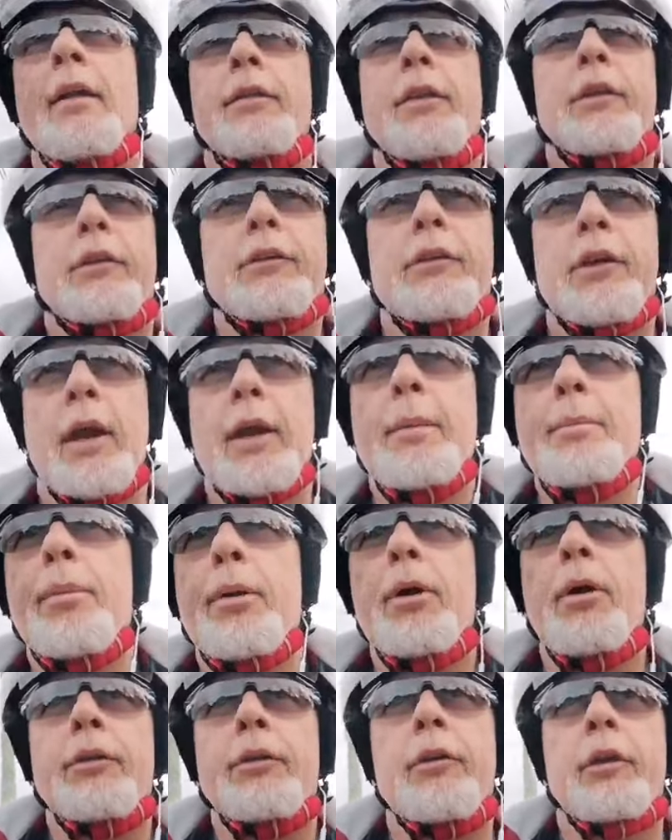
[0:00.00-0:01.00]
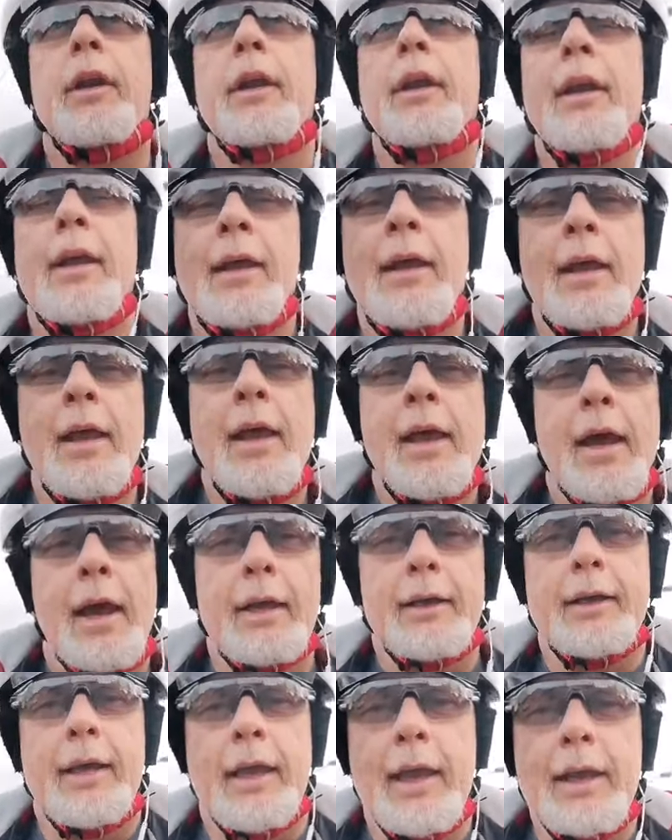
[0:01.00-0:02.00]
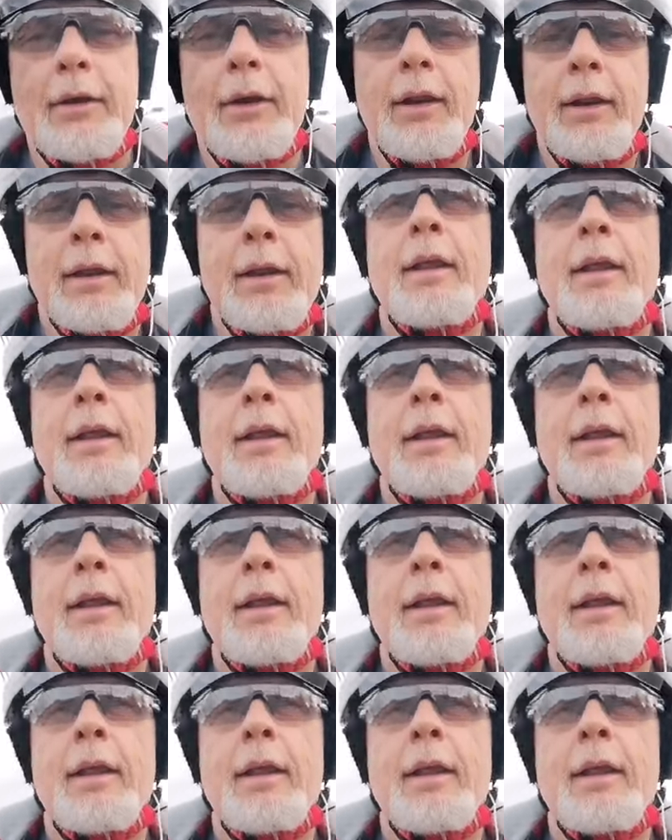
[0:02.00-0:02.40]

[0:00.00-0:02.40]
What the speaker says: the same person again